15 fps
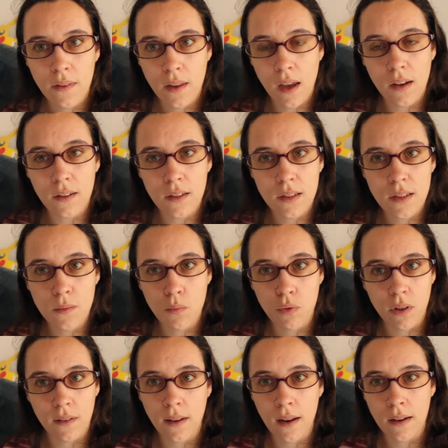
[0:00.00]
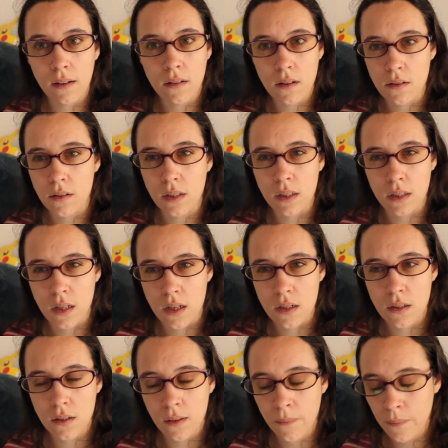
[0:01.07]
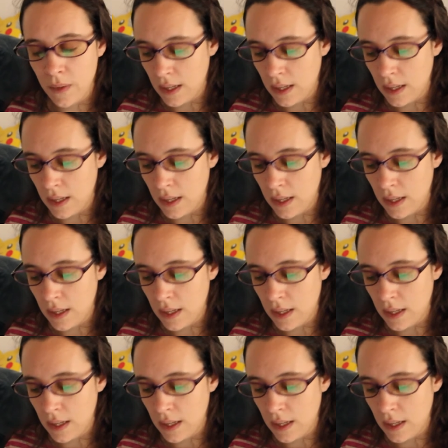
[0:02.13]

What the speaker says: they just pretend it doesn't exist.